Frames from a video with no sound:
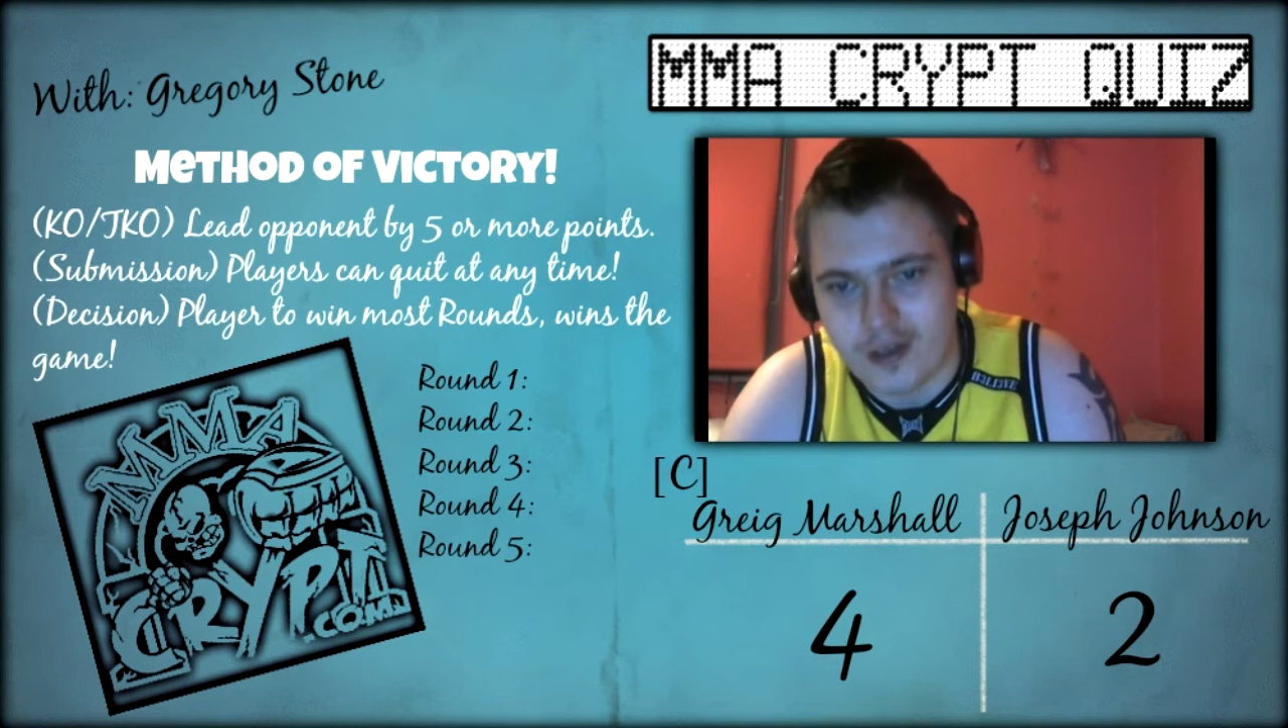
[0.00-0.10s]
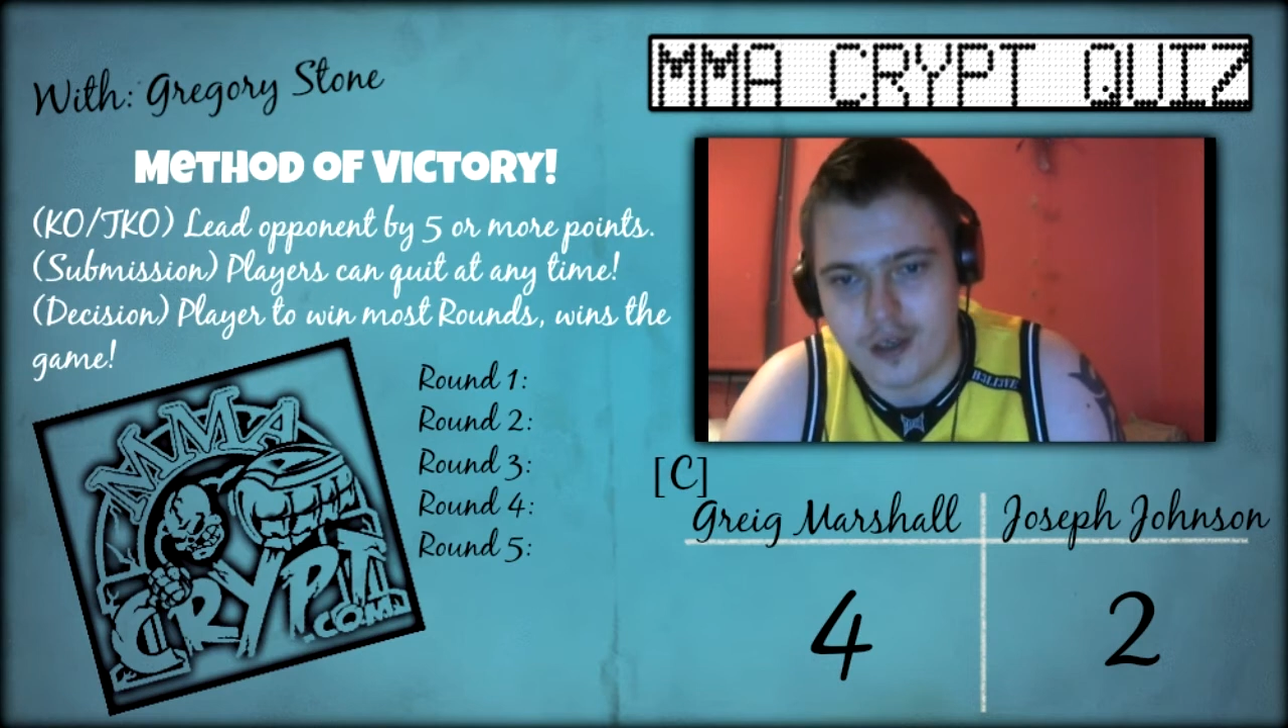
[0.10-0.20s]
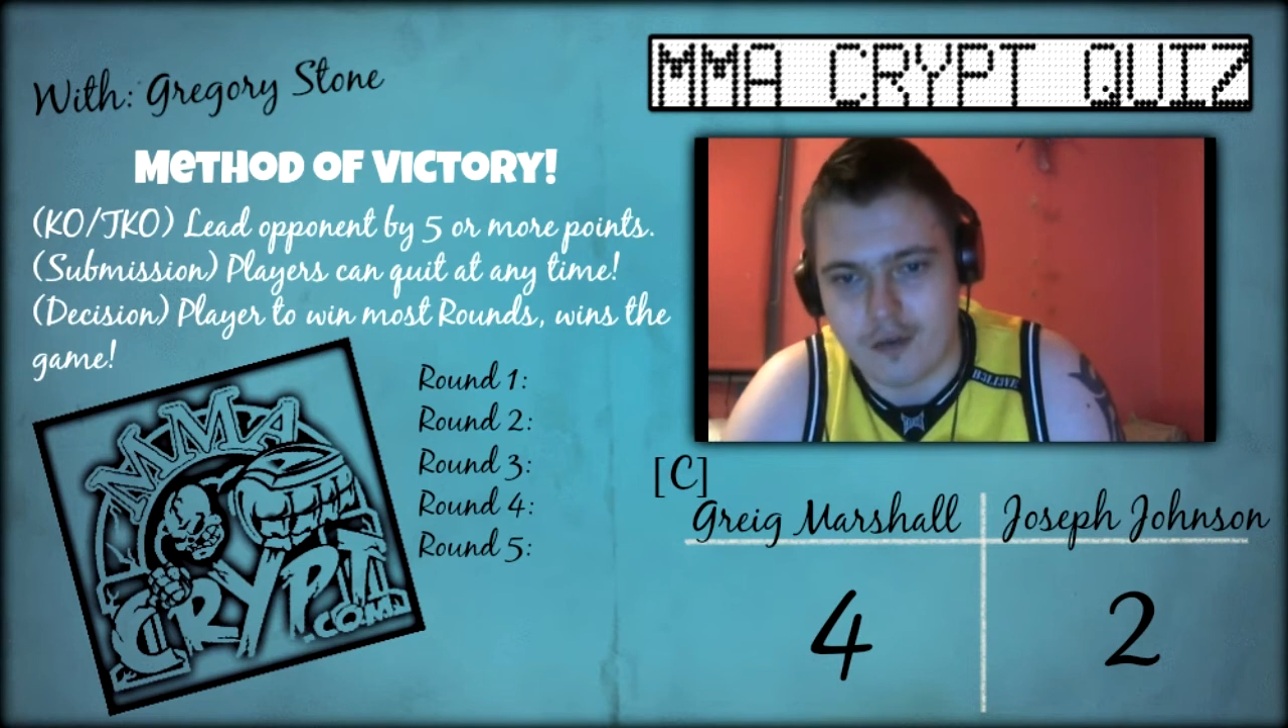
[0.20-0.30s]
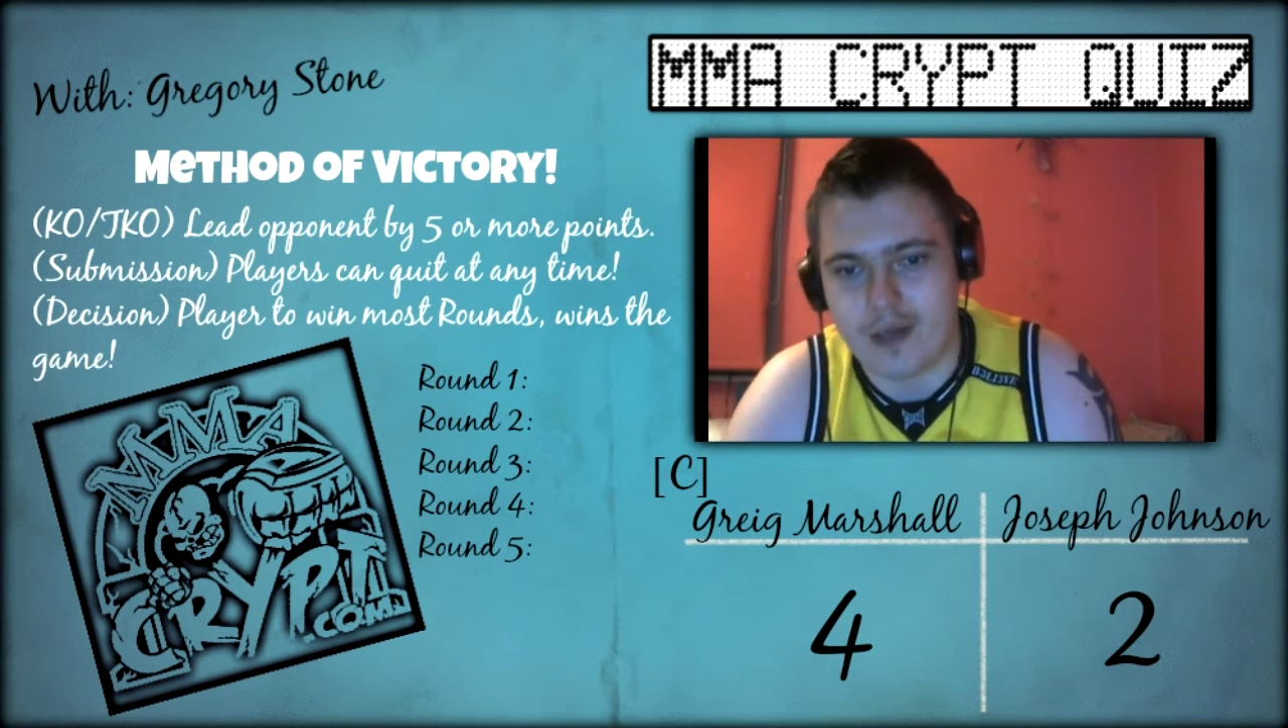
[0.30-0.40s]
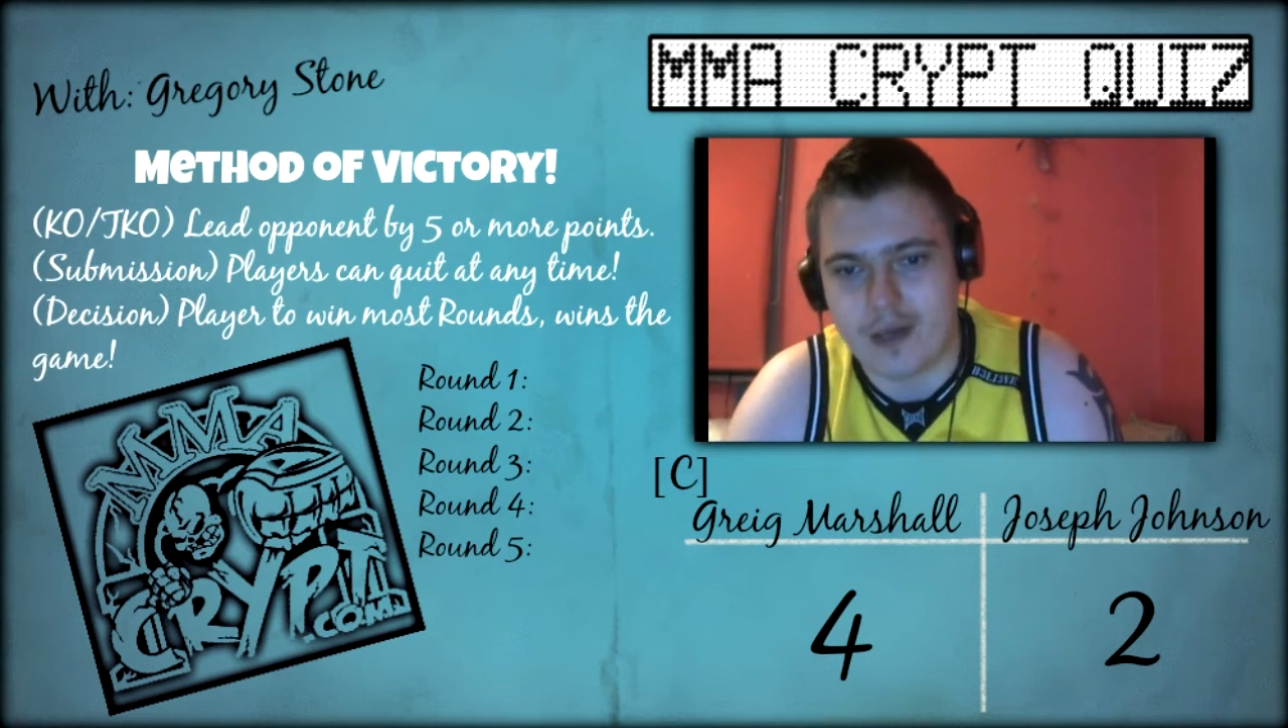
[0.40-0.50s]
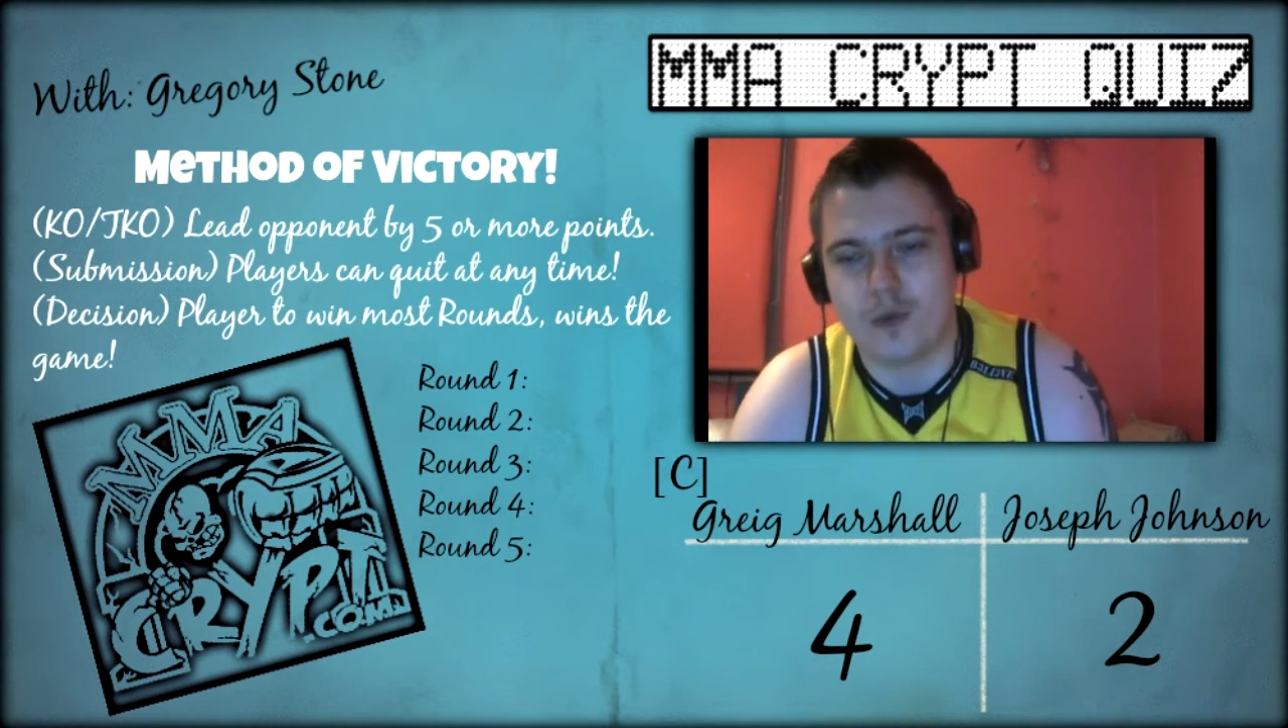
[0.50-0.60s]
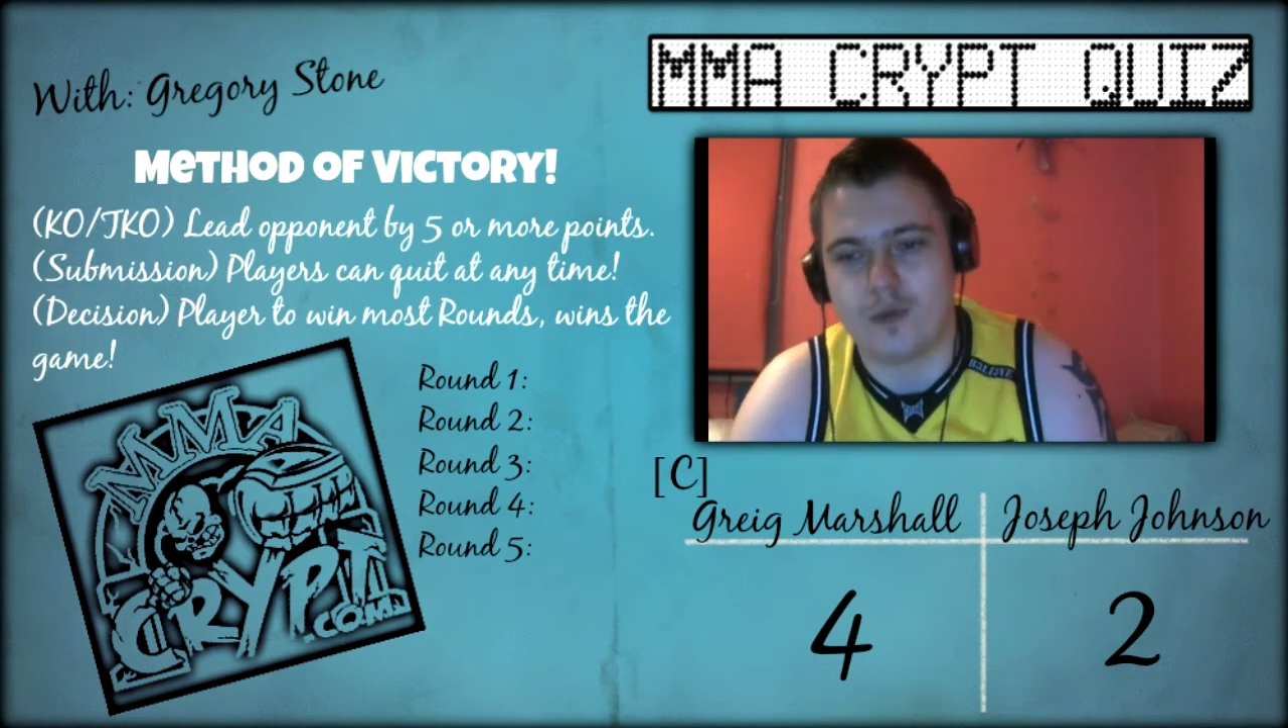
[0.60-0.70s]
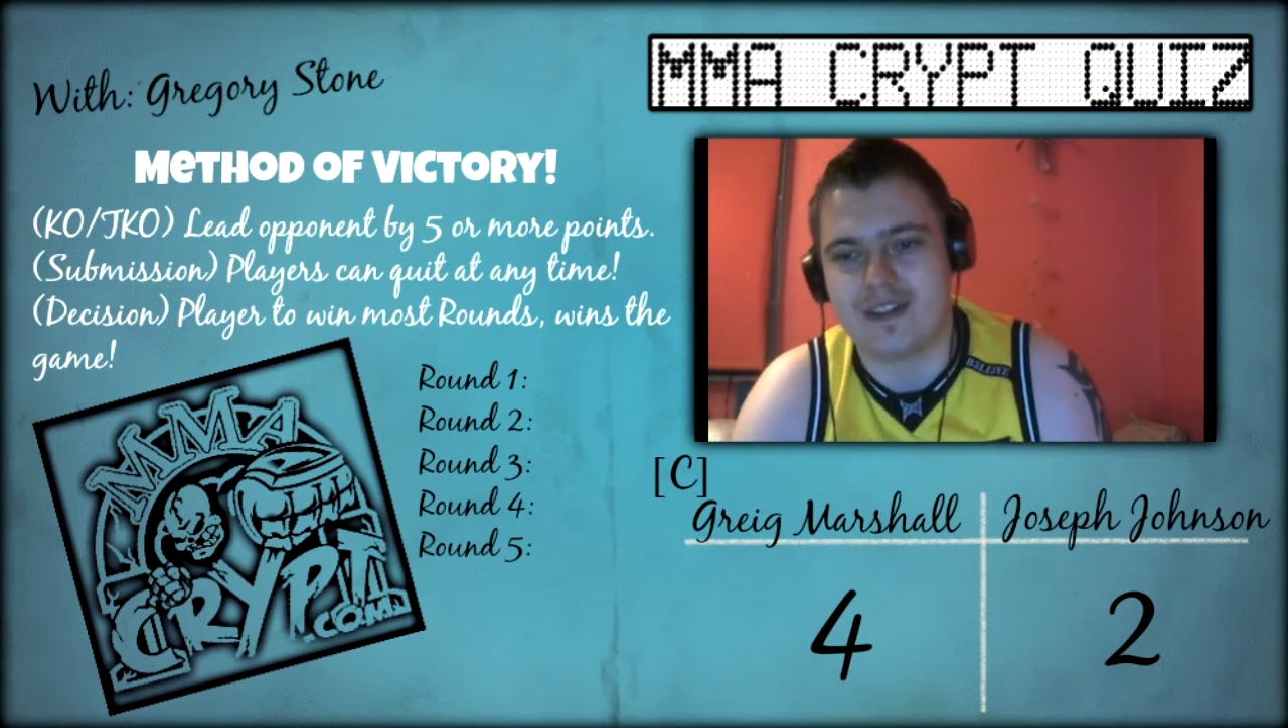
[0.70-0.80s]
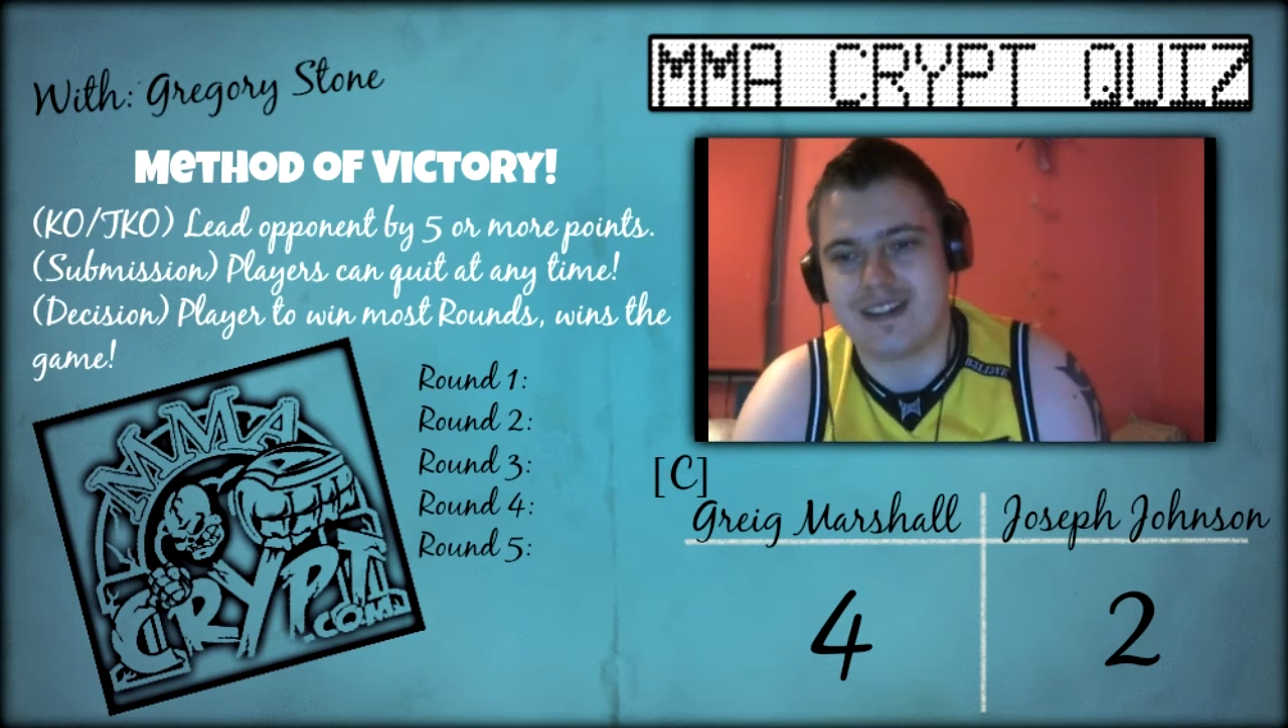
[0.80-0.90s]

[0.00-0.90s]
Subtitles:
Greg will